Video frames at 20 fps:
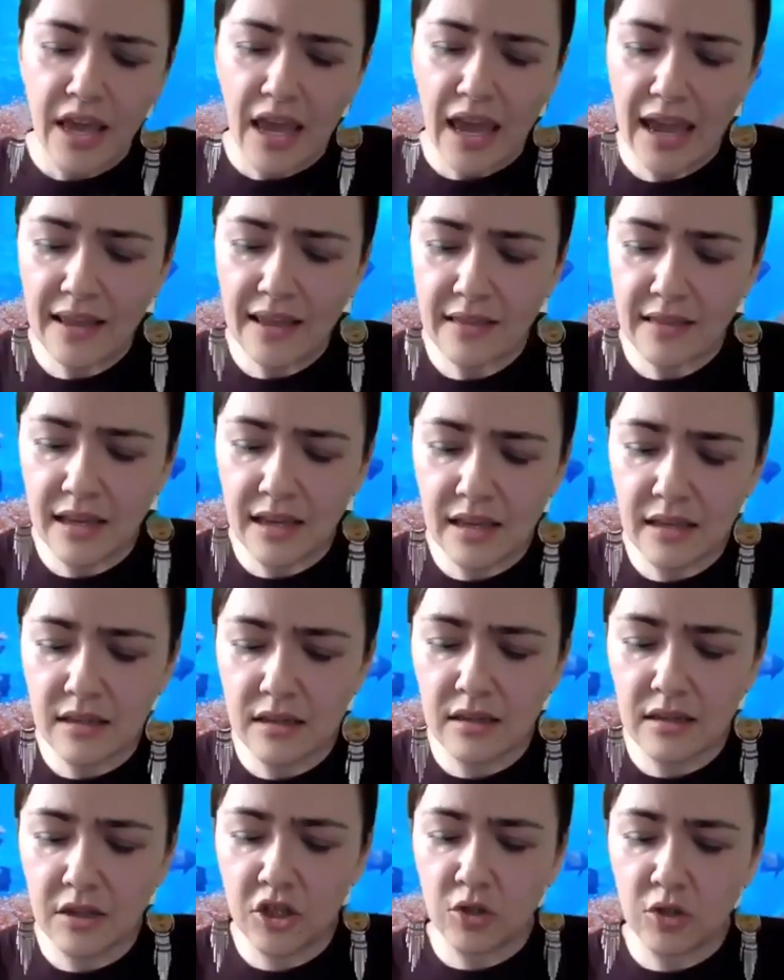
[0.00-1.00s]
and
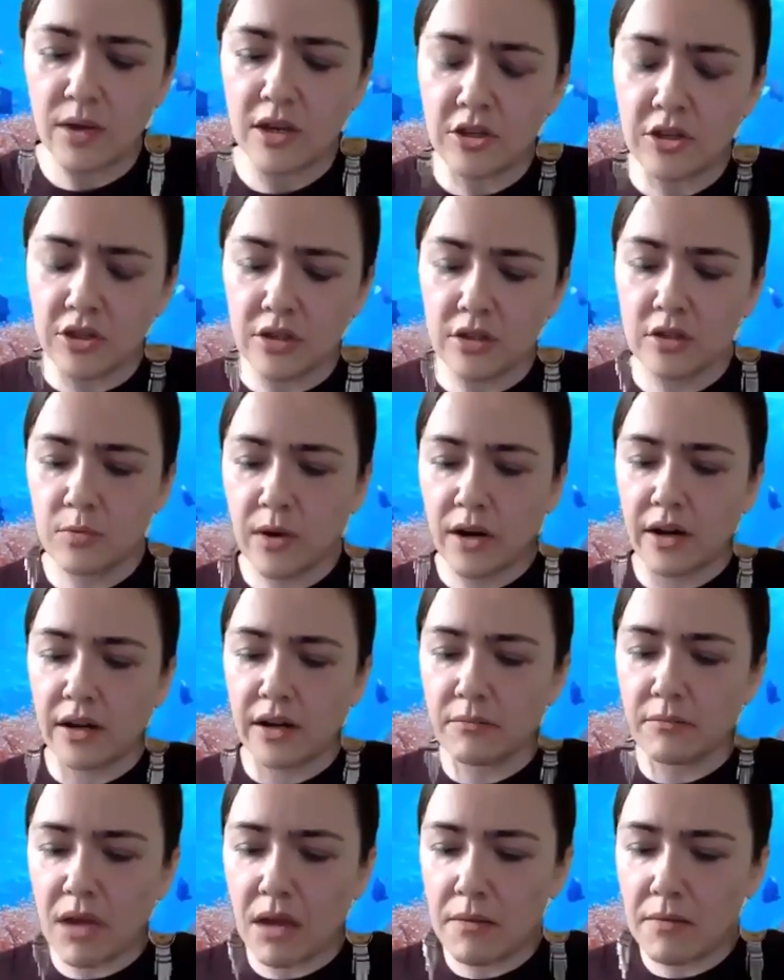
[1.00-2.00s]
these situations where
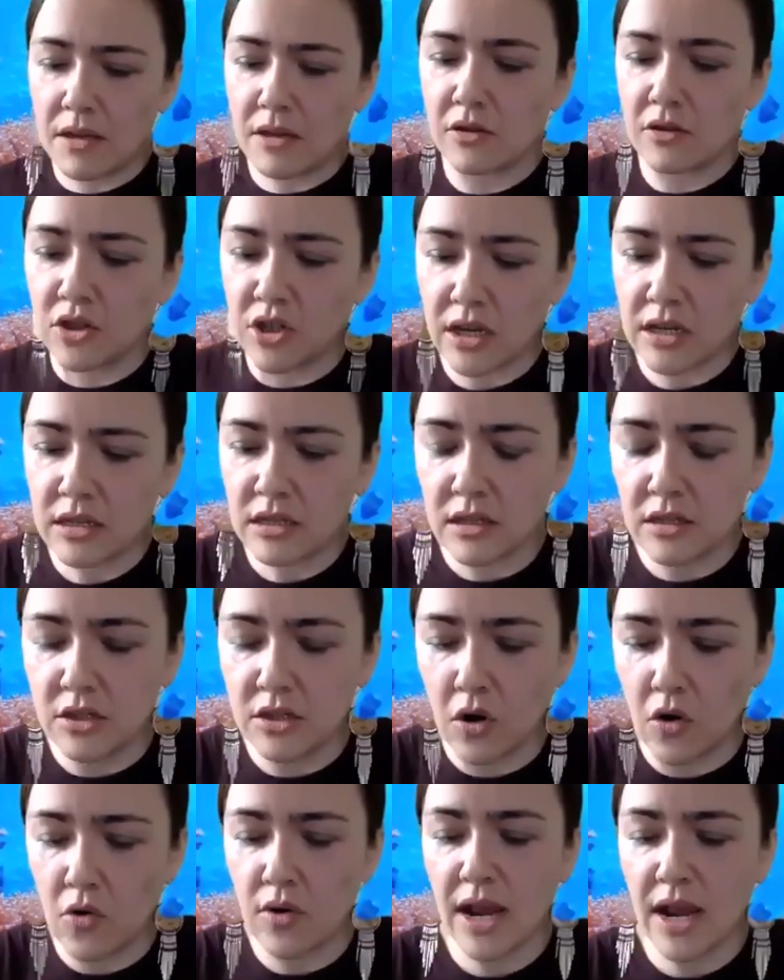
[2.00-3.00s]
maybe you just
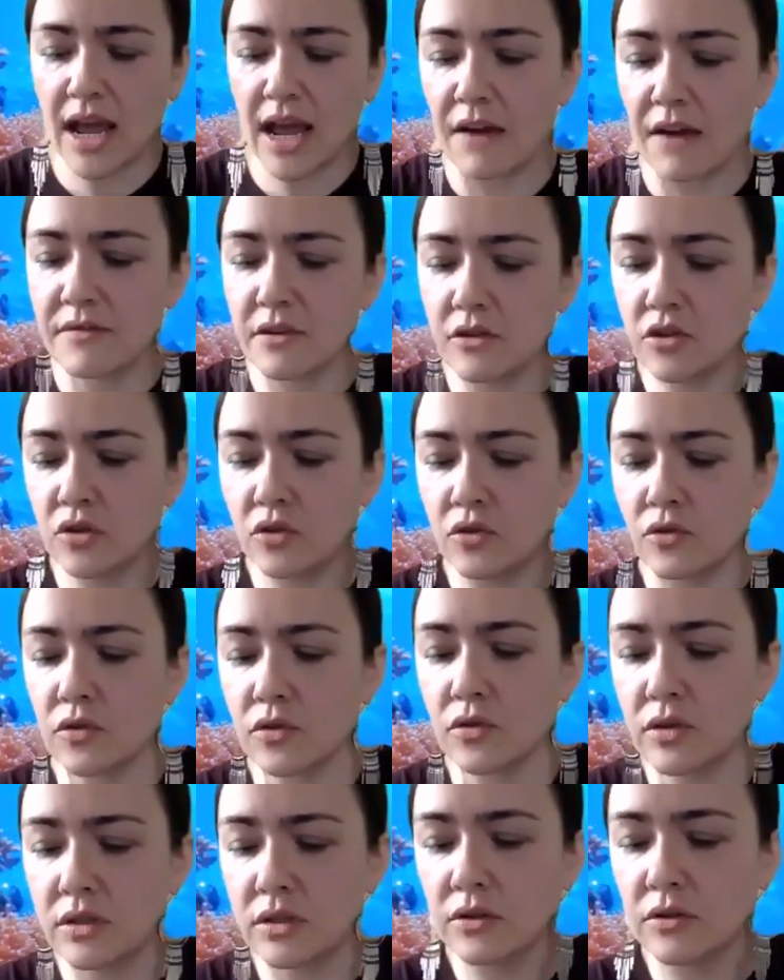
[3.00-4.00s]
don't have the
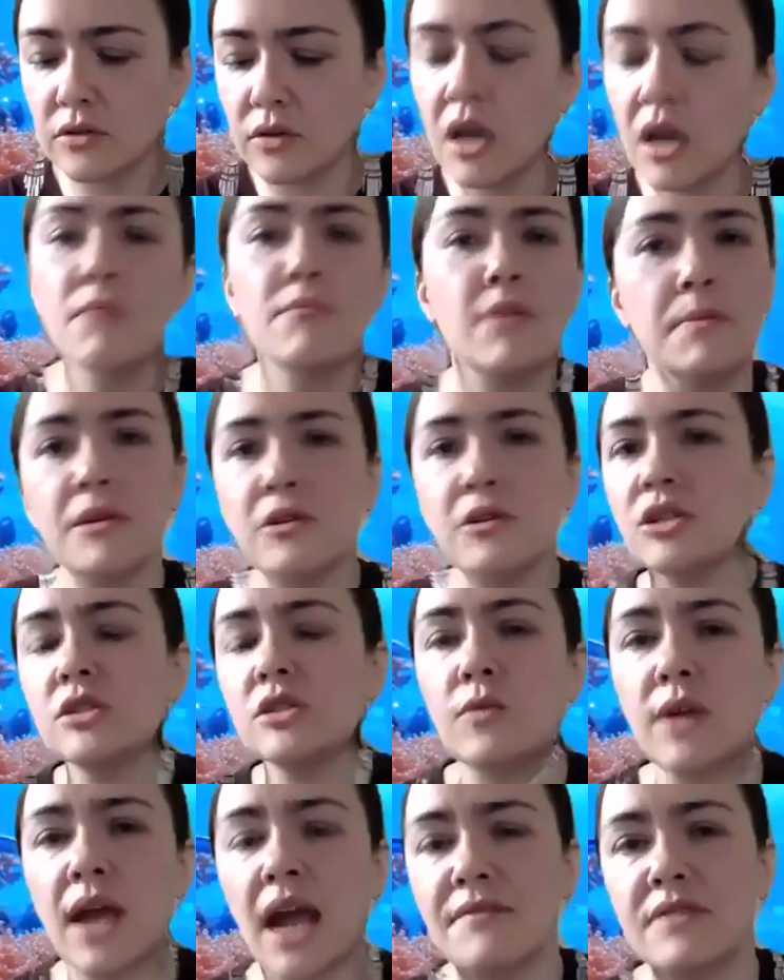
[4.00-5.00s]
tools to, maybe you just
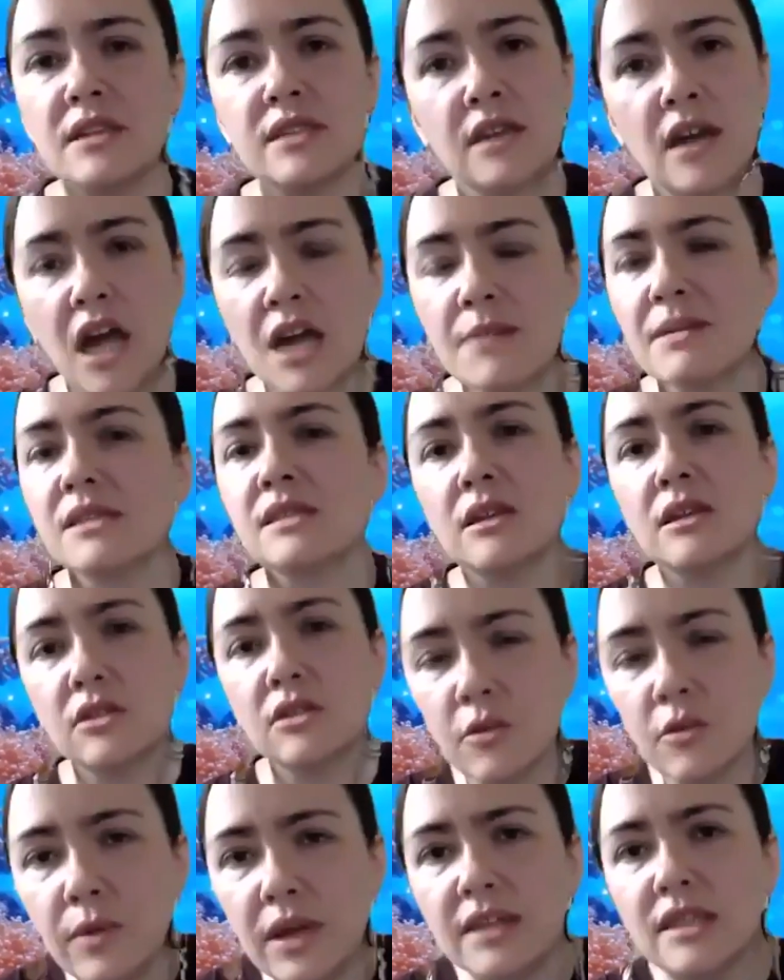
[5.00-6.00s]
don't have the time. It's
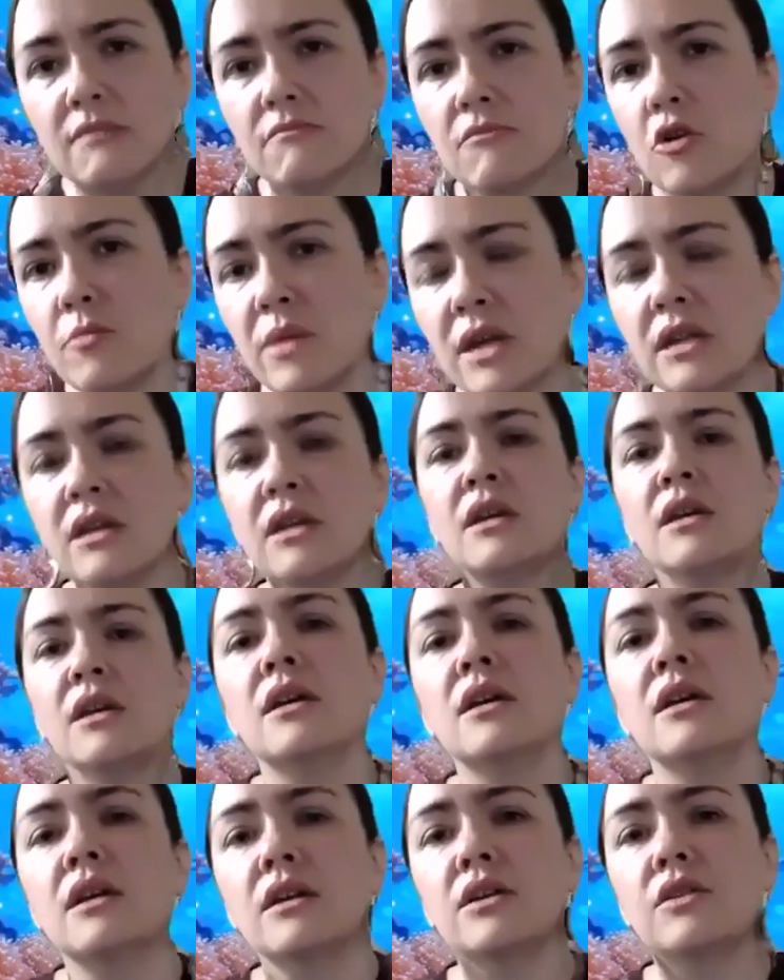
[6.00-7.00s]
so, in the moment,
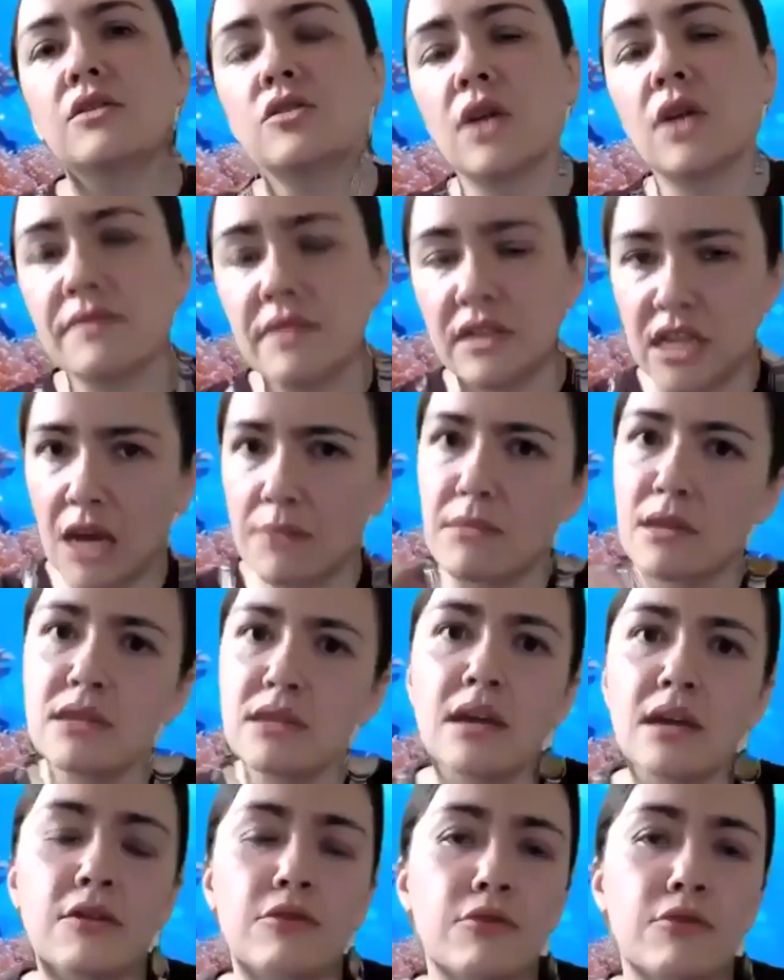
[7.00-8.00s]
you don't have the time to
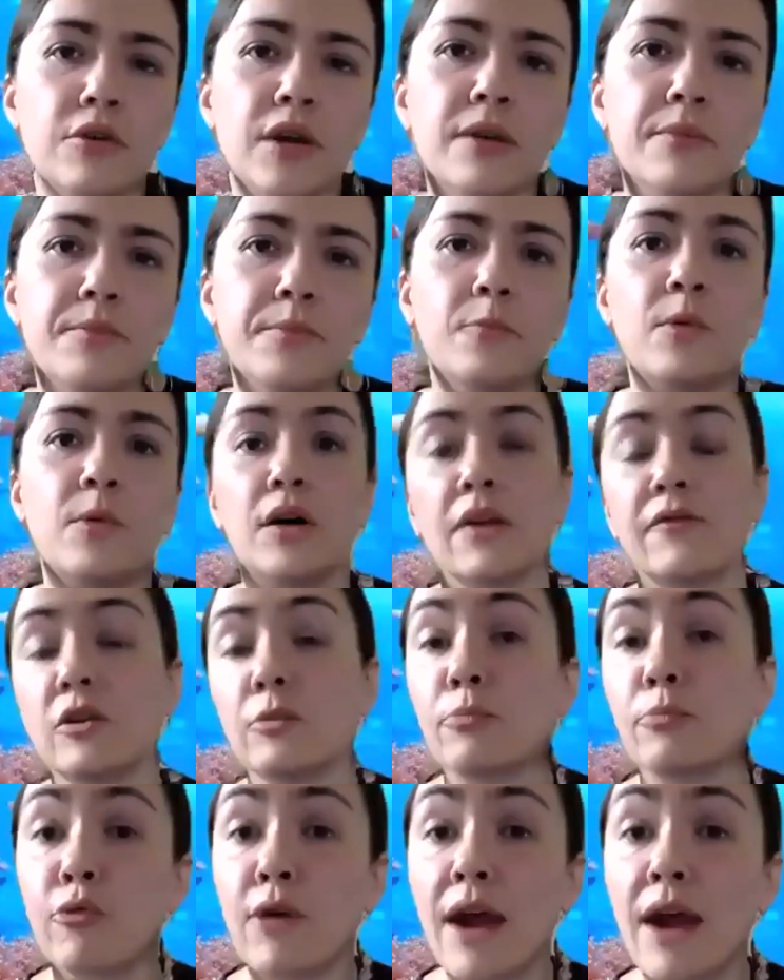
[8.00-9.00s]
think through it. Well, if you
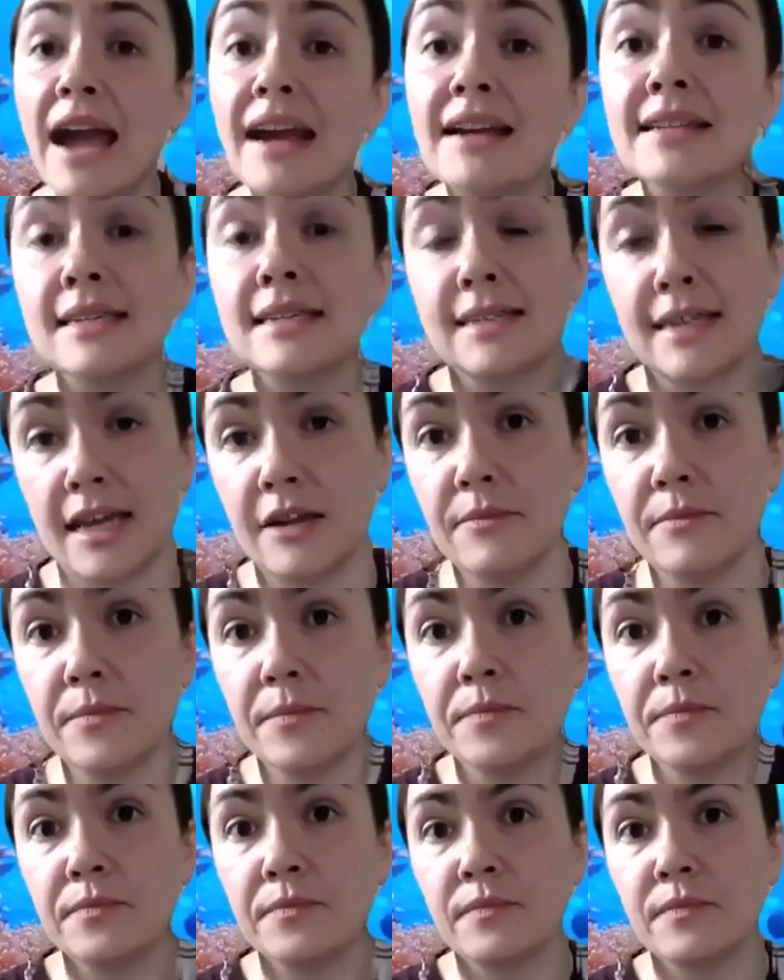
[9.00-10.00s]
practice it,
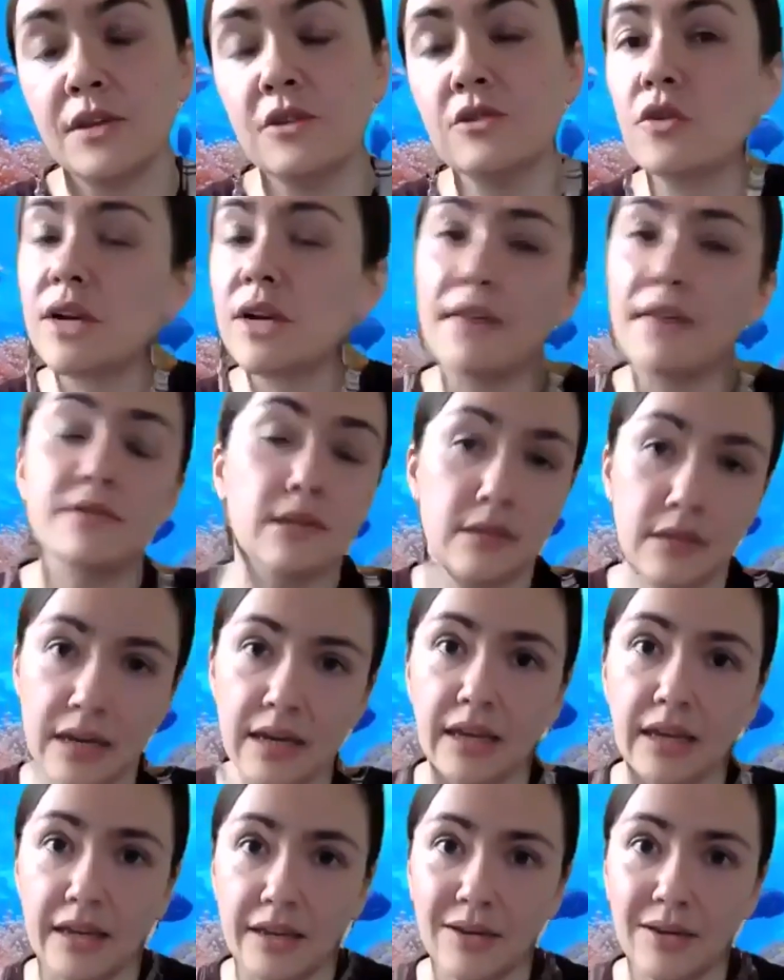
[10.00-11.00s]
you don't have to
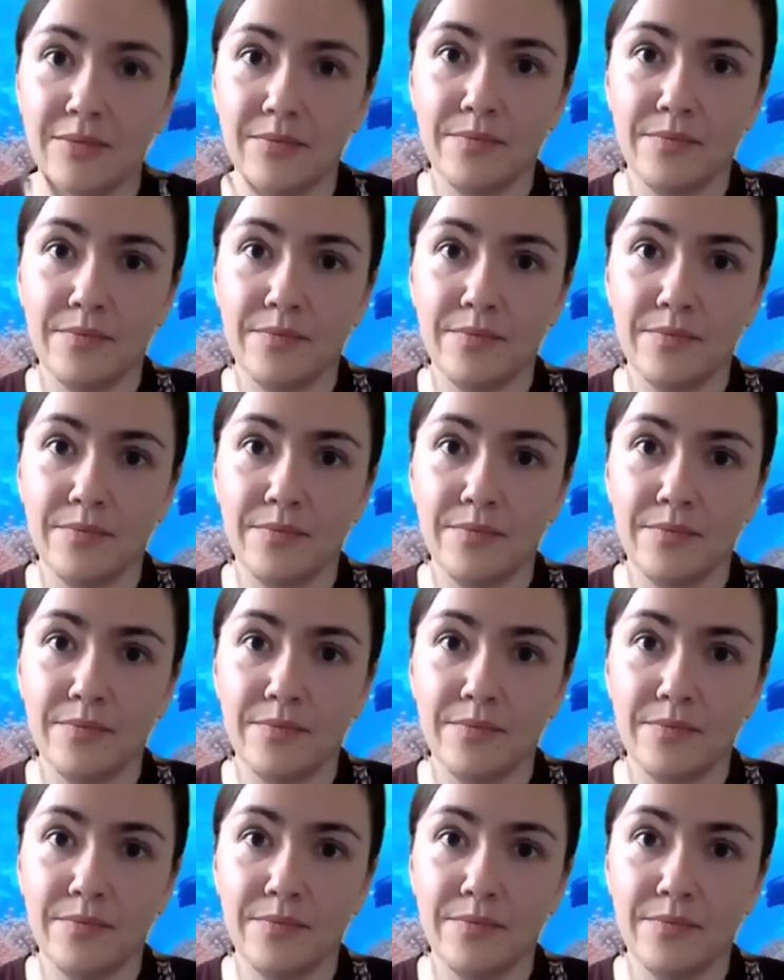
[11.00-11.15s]
think.